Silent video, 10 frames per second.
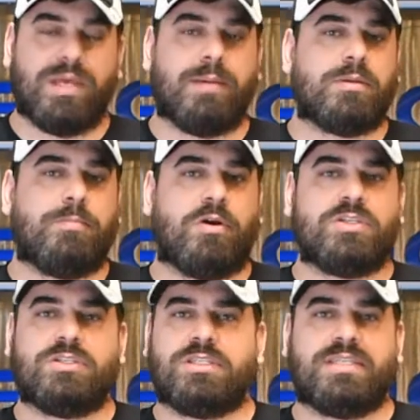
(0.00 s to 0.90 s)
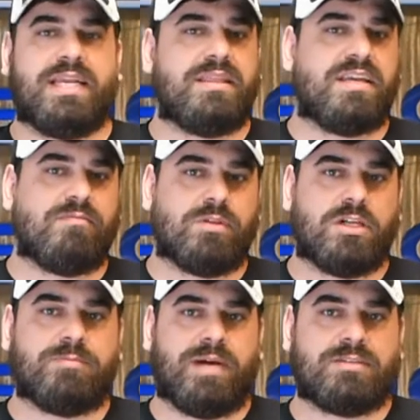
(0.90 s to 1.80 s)
be able to purchase just anything from
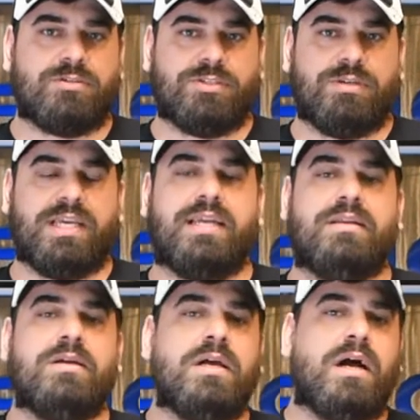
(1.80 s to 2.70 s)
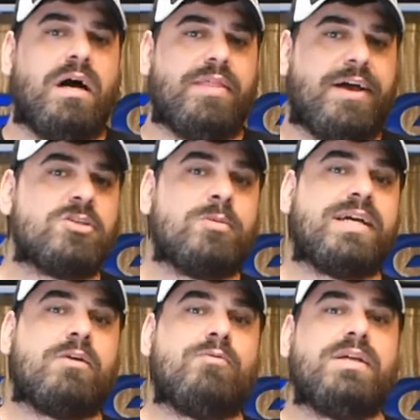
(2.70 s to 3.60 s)
Clutch Masters you need. They also
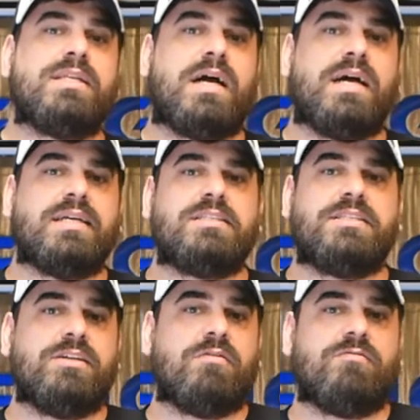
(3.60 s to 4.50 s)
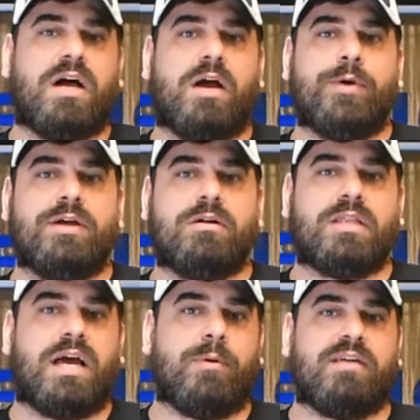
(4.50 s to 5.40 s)
make a really nice steel flywheel,
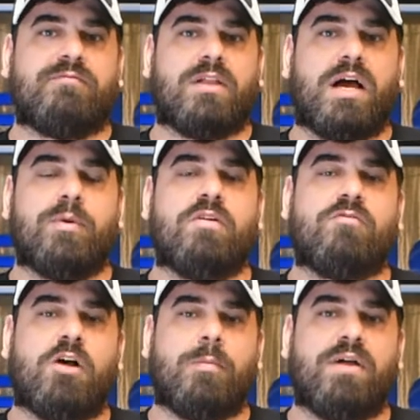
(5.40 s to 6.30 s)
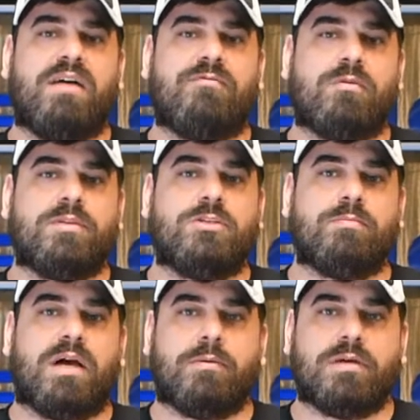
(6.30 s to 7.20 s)
lightweight flywheel for our platform that
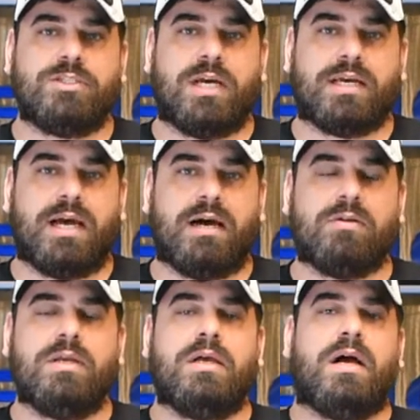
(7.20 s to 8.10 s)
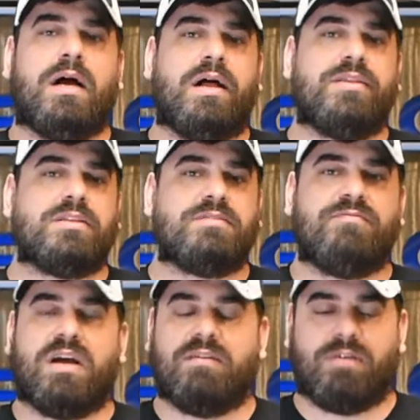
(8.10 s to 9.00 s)
you might want to check out. That's
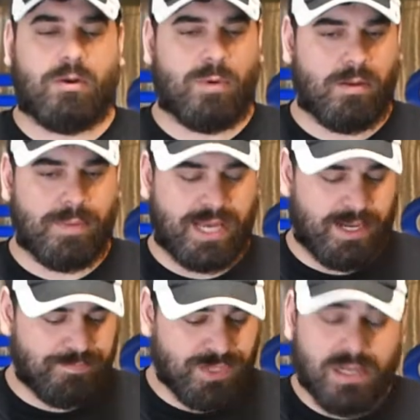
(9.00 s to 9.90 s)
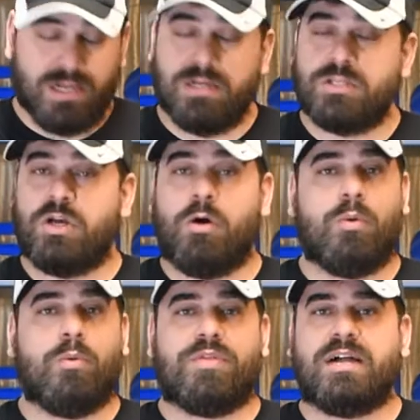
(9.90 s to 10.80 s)
very, very well made.
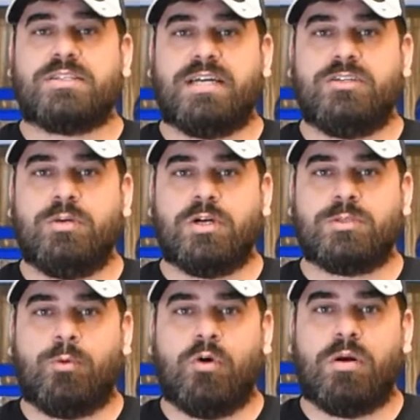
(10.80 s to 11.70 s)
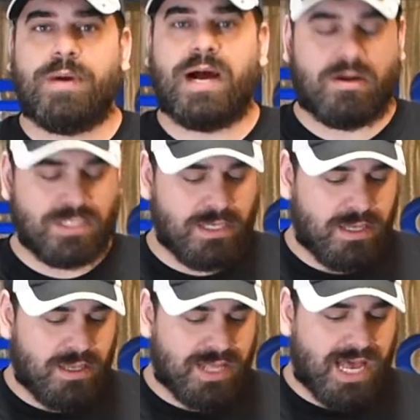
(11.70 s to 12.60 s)
So without saying too much more about
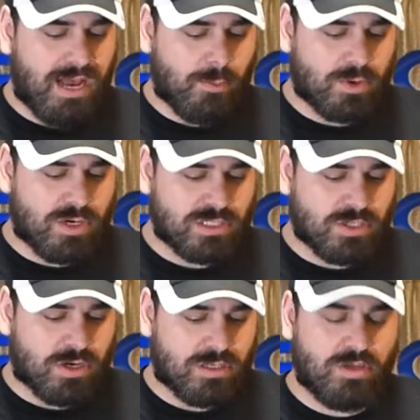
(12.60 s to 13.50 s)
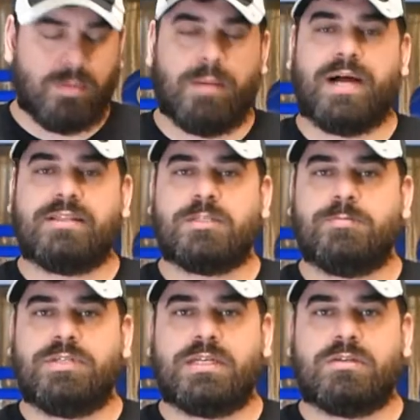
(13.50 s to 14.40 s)
that, we're going to talk a little bit about this
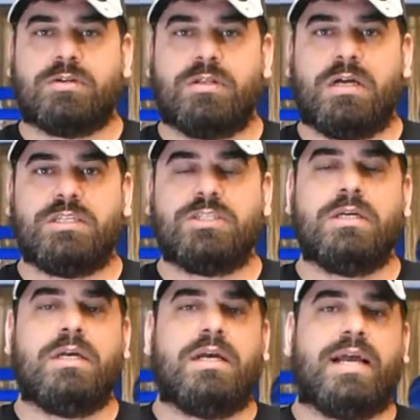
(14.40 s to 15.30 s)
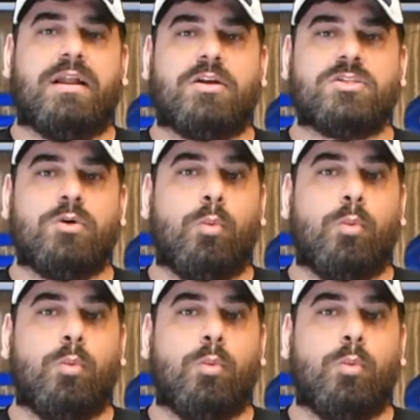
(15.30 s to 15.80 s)
particular clutch and also